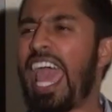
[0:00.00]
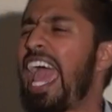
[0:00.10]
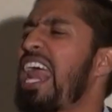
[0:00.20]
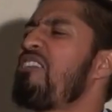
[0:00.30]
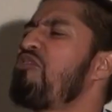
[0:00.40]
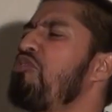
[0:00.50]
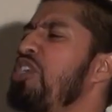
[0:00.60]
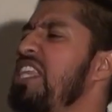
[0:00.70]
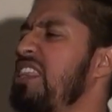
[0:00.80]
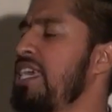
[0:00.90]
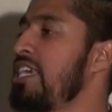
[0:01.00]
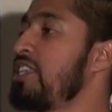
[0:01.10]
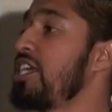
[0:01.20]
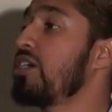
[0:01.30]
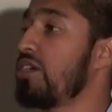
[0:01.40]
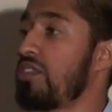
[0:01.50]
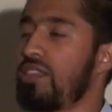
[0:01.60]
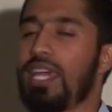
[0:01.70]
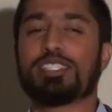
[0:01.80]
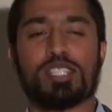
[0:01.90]
everything in the
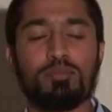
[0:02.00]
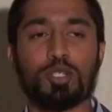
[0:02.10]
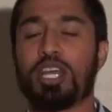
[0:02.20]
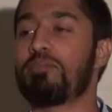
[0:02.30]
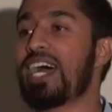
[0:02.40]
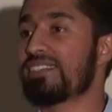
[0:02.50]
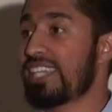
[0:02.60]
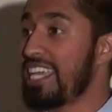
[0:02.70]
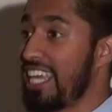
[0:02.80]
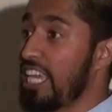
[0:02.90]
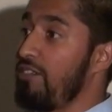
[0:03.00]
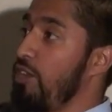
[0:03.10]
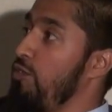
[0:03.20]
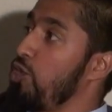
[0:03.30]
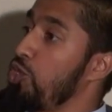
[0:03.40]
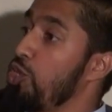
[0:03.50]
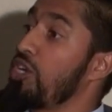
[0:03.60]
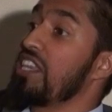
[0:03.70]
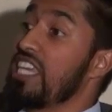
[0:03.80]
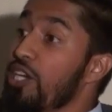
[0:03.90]
earth, and some ulama say that even if you
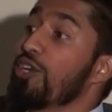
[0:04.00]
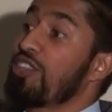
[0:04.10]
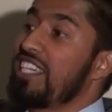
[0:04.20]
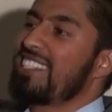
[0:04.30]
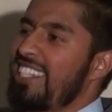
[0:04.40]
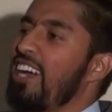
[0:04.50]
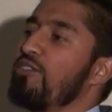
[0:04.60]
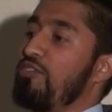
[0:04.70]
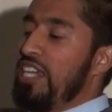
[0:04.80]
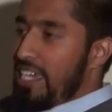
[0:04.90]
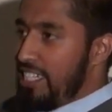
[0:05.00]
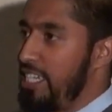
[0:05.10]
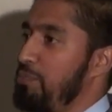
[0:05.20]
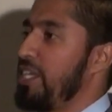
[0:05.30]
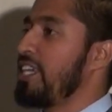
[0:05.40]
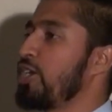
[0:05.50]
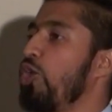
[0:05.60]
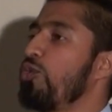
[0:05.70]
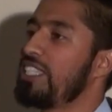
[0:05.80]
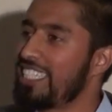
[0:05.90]
took the earth itself, dipped it in
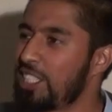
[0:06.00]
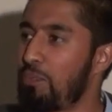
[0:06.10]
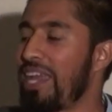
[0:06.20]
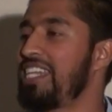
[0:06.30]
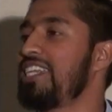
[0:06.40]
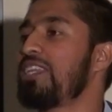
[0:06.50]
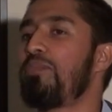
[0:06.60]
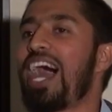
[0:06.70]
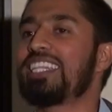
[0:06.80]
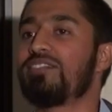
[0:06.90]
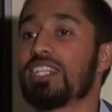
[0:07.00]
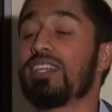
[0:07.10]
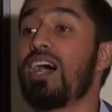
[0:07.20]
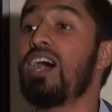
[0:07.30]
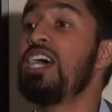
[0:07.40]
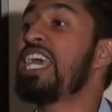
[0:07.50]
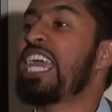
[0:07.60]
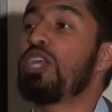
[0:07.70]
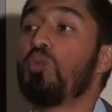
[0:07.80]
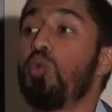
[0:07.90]
gold and spent it in the path of Allah,
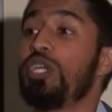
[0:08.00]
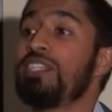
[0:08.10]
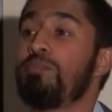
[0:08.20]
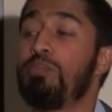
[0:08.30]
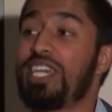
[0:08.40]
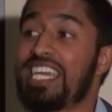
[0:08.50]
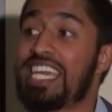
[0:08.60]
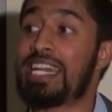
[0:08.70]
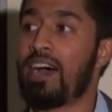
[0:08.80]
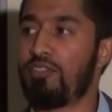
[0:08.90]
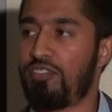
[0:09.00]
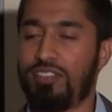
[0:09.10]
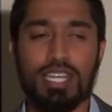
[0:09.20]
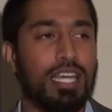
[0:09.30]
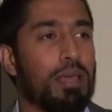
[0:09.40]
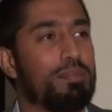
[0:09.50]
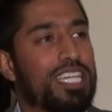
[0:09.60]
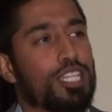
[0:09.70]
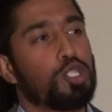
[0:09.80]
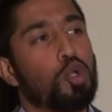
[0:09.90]
it wouldn't be enough
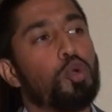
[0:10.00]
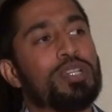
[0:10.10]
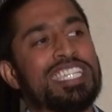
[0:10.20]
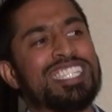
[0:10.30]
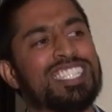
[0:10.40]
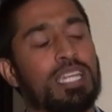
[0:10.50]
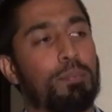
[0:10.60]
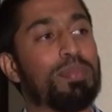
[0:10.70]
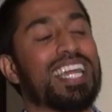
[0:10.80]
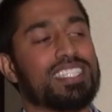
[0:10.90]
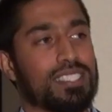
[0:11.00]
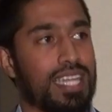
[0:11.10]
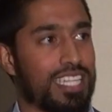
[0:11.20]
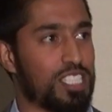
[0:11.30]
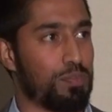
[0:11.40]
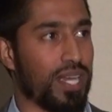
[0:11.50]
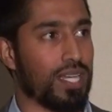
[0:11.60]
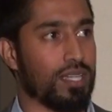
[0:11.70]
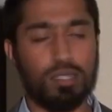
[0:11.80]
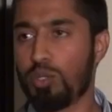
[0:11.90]
because who needs to bless that
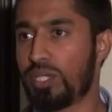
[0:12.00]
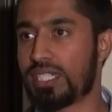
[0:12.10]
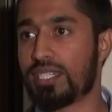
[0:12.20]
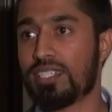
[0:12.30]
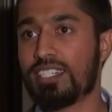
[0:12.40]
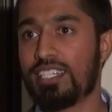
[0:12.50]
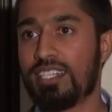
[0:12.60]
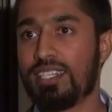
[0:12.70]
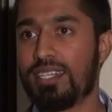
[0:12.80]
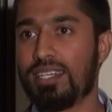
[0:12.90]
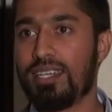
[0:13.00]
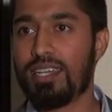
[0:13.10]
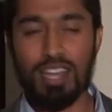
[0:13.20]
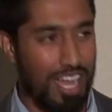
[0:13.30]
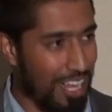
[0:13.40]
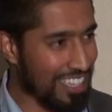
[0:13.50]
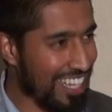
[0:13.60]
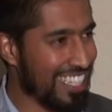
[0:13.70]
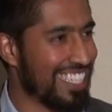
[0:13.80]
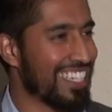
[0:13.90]
spending? Who is it?
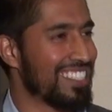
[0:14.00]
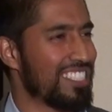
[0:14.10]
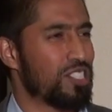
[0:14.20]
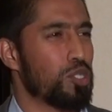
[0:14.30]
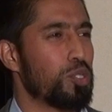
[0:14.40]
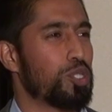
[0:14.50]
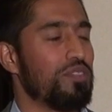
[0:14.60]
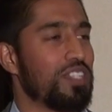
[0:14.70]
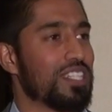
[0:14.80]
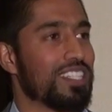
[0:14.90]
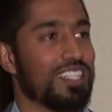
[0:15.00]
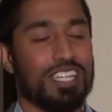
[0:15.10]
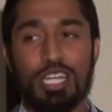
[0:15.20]
Allah does. It's so trivial.